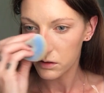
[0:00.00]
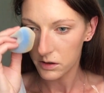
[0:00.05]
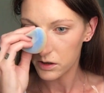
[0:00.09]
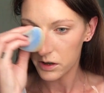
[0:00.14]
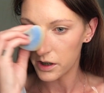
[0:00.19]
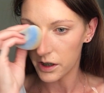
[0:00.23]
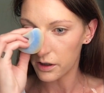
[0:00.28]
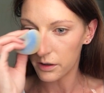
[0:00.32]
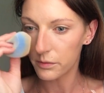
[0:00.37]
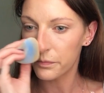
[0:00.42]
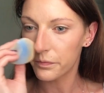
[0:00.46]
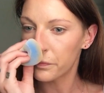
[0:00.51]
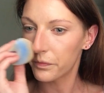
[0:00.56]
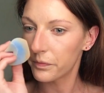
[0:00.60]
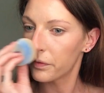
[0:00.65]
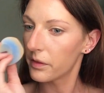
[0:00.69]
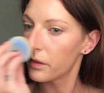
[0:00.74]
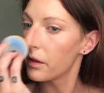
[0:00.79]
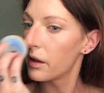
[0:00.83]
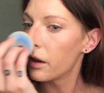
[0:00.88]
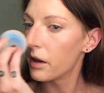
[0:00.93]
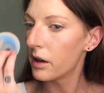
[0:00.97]
Yeah.
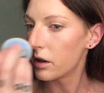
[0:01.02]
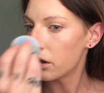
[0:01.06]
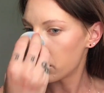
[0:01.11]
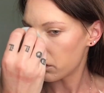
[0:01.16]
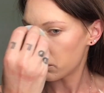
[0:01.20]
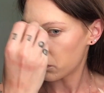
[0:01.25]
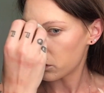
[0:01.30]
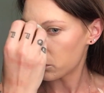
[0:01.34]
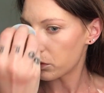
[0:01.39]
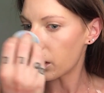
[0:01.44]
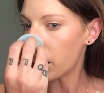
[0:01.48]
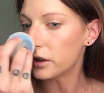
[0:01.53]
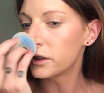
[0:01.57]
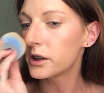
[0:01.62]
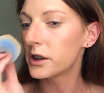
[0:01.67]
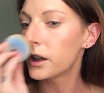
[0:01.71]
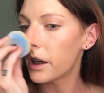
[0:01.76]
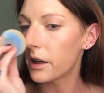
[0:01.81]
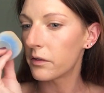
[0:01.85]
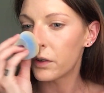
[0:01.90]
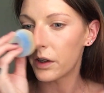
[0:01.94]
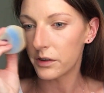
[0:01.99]
For
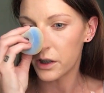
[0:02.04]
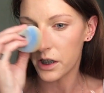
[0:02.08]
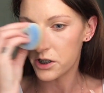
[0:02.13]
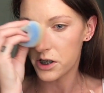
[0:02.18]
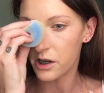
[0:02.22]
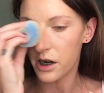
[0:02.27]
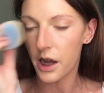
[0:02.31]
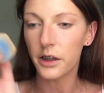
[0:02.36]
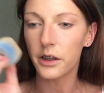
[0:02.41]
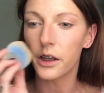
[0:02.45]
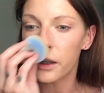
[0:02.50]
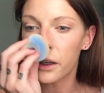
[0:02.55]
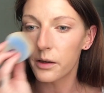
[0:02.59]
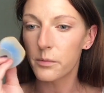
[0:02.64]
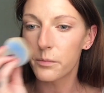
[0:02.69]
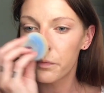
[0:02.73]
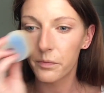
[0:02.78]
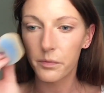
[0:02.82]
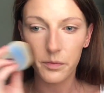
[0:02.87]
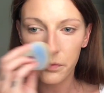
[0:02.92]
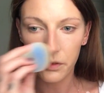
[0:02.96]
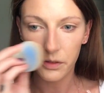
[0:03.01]
bronzer and foundation, I like
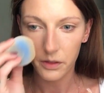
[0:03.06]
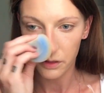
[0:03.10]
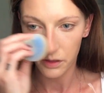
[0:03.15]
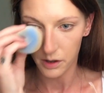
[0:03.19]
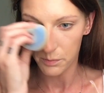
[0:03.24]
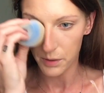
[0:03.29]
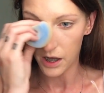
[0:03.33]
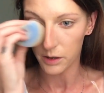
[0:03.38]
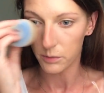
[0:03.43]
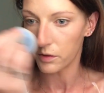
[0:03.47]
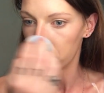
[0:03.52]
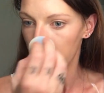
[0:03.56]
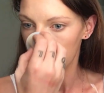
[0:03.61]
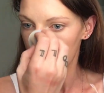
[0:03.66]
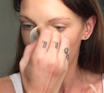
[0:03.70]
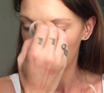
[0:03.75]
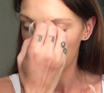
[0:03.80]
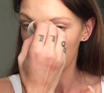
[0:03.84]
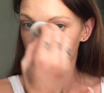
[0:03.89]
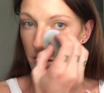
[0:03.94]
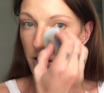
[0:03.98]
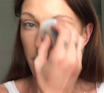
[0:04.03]
the bottom of the
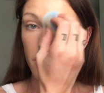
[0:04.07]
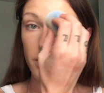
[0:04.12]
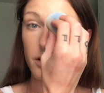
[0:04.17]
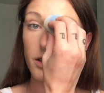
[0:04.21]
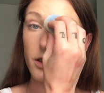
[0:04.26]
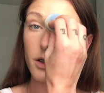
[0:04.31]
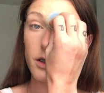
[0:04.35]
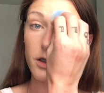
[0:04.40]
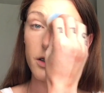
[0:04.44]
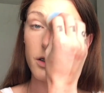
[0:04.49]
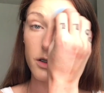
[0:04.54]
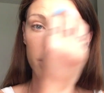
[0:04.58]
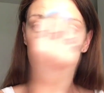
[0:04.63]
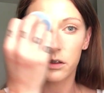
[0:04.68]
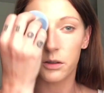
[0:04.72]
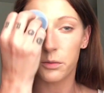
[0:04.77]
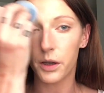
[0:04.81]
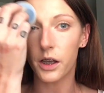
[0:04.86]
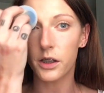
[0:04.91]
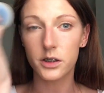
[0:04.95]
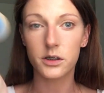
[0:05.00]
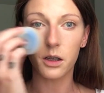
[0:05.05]
sponge the
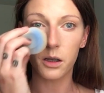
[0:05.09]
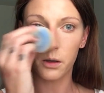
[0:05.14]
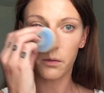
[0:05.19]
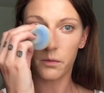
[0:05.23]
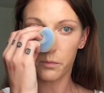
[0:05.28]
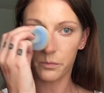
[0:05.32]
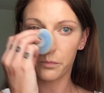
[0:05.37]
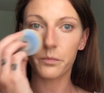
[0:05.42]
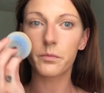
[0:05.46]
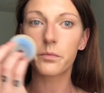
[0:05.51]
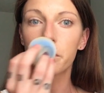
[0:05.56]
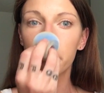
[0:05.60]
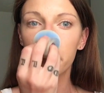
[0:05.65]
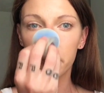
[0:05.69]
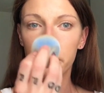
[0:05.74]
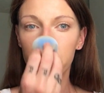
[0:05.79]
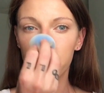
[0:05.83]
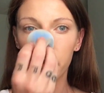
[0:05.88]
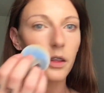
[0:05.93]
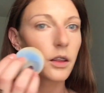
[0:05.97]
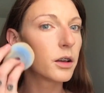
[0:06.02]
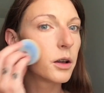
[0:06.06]
best.
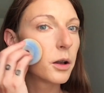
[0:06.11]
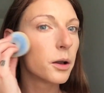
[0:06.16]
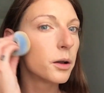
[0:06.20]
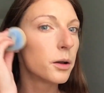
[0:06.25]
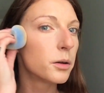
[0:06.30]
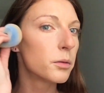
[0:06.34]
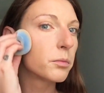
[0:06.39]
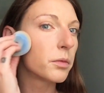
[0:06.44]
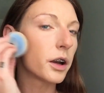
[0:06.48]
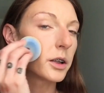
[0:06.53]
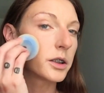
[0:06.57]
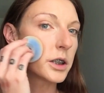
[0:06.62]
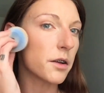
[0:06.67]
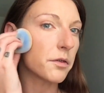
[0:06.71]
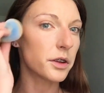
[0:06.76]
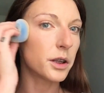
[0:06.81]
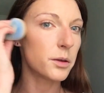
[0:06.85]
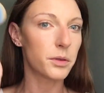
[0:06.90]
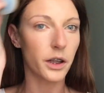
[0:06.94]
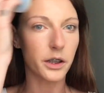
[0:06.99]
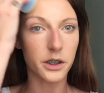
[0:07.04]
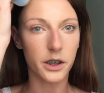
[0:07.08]
But it
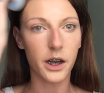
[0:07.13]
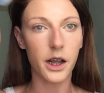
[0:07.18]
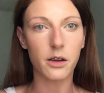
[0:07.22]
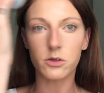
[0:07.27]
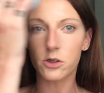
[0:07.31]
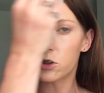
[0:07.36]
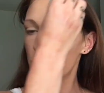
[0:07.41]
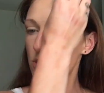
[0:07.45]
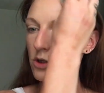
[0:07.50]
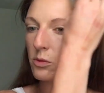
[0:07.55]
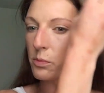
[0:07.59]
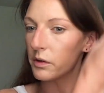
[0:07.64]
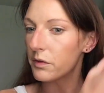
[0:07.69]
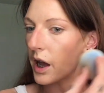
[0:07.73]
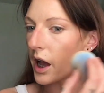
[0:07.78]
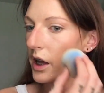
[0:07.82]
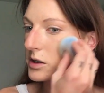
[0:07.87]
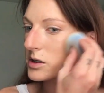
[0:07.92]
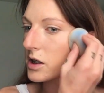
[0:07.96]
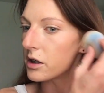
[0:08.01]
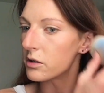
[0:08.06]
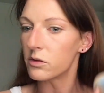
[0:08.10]
definitely blended it out super
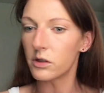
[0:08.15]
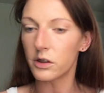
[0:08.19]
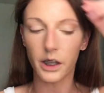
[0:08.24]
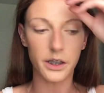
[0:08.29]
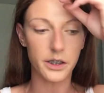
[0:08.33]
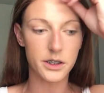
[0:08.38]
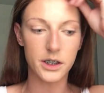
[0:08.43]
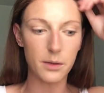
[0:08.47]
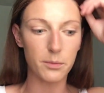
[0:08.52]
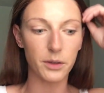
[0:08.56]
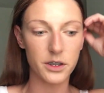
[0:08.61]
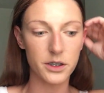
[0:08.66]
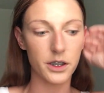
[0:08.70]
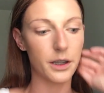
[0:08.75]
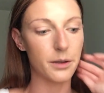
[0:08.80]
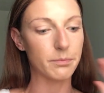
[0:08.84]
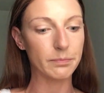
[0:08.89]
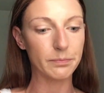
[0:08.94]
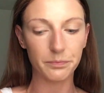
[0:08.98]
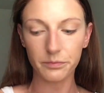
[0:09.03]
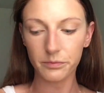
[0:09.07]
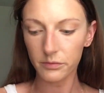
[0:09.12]
fast and like seamlessly.
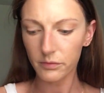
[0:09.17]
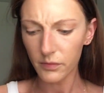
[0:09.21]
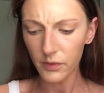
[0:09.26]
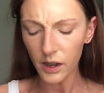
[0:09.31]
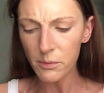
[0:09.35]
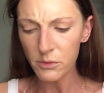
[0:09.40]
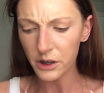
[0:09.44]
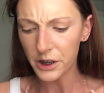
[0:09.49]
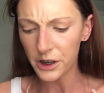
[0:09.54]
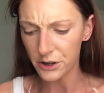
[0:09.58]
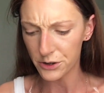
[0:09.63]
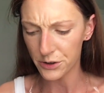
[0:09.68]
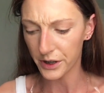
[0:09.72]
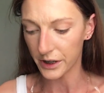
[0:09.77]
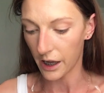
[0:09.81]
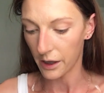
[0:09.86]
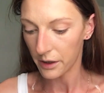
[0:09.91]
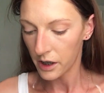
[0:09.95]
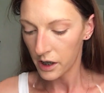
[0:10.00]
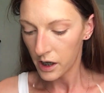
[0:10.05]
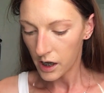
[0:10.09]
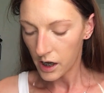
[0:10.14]
Really enjoying
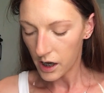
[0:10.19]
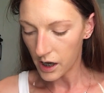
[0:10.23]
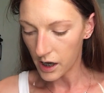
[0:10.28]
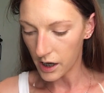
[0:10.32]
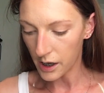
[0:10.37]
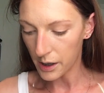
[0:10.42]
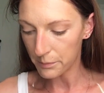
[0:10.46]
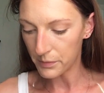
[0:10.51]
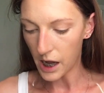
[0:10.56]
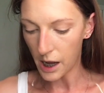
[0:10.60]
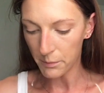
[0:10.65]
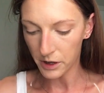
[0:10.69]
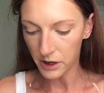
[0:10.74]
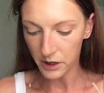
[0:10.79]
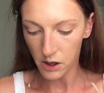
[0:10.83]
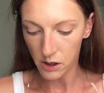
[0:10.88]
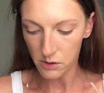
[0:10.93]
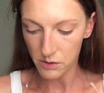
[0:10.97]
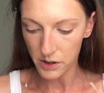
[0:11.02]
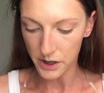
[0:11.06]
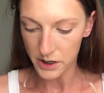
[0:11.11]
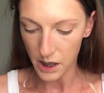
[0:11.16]
that. I'm going to
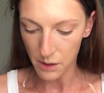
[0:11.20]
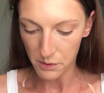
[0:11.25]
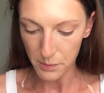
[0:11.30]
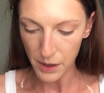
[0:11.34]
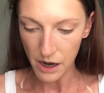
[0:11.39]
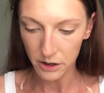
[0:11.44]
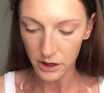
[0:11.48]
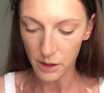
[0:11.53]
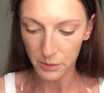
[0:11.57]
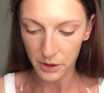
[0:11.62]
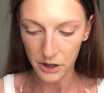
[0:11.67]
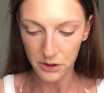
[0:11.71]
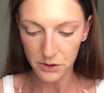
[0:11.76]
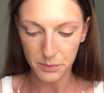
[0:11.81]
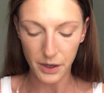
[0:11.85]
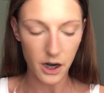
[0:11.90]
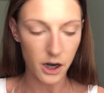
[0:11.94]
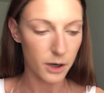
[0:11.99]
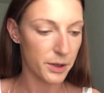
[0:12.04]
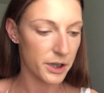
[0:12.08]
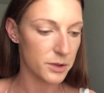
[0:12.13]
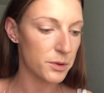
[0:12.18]
go and set with powder. I'm going to use my
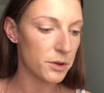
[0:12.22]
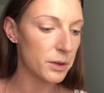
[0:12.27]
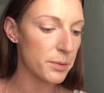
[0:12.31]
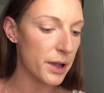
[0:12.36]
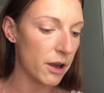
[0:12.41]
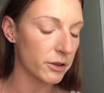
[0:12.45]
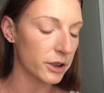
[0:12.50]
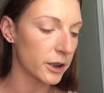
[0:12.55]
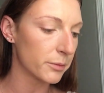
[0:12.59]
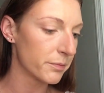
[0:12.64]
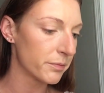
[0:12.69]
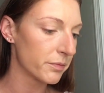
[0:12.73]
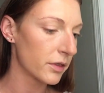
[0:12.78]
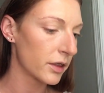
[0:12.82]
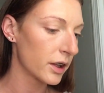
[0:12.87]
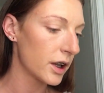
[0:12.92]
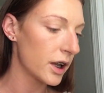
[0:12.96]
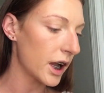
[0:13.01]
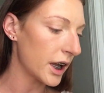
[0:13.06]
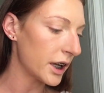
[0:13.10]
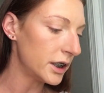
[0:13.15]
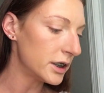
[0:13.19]
RMS Beauty powder.
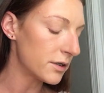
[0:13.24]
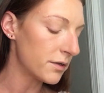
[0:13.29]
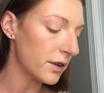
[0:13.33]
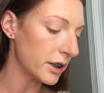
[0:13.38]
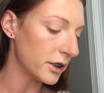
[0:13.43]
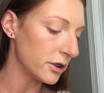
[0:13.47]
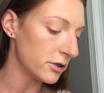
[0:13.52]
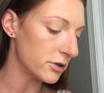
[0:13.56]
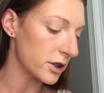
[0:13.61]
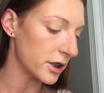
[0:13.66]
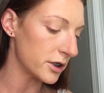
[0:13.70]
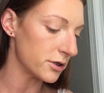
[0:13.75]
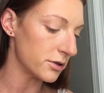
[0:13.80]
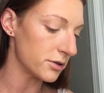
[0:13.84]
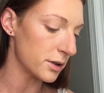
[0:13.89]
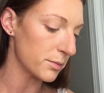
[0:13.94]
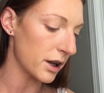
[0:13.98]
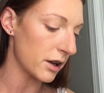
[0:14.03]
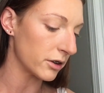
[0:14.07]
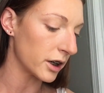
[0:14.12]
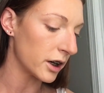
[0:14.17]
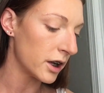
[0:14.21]
I need to find a new
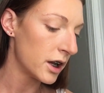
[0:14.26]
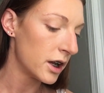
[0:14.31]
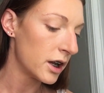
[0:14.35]
translucent powder.